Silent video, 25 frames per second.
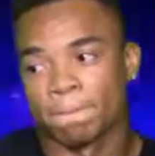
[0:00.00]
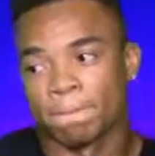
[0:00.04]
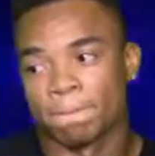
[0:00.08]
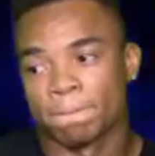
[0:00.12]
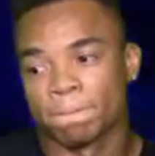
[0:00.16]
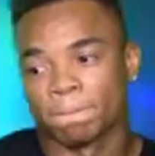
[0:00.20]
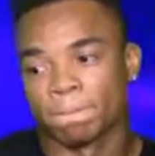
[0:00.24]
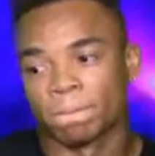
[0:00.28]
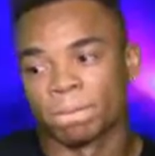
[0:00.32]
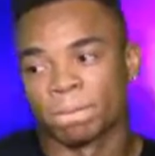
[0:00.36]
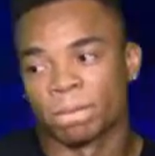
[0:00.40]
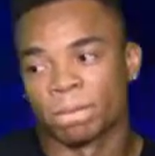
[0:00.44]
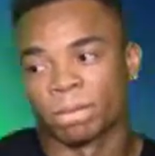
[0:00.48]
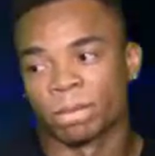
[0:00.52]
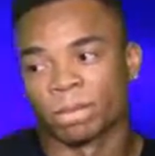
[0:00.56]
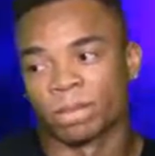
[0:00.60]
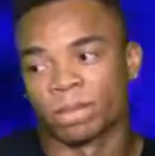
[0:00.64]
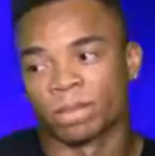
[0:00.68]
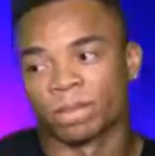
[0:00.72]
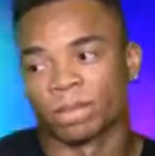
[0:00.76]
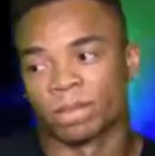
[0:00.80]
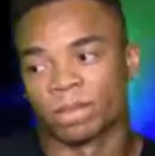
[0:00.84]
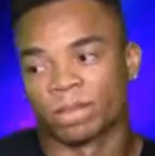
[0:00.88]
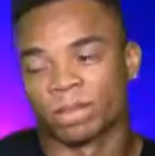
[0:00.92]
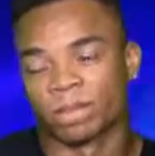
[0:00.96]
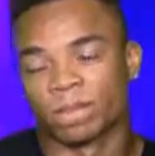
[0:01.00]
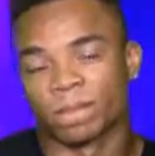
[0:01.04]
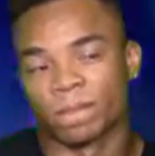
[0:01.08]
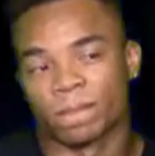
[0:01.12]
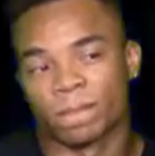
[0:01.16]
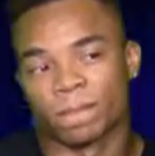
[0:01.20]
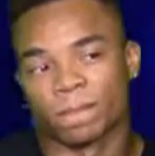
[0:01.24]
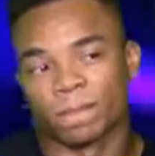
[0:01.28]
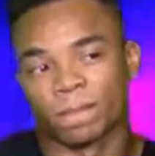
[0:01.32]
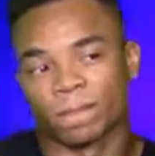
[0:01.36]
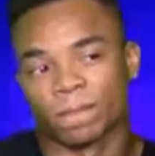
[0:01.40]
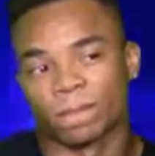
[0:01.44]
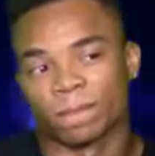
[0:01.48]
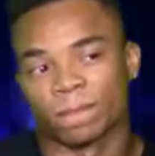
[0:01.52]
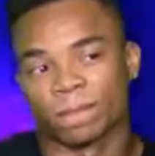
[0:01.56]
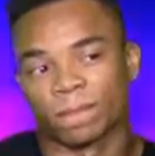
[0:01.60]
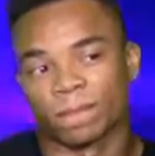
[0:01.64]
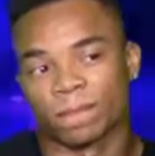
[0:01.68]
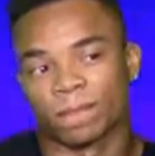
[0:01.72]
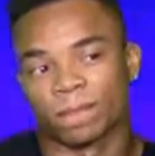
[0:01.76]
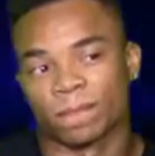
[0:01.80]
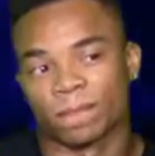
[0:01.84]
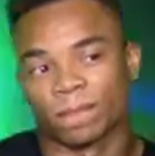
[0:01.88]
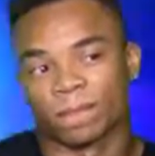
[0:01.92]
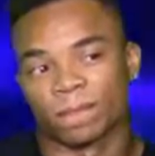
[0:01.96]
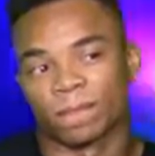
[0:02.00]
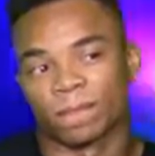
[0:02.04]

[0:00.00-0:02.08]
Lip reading: No words are spoken by the person on screen.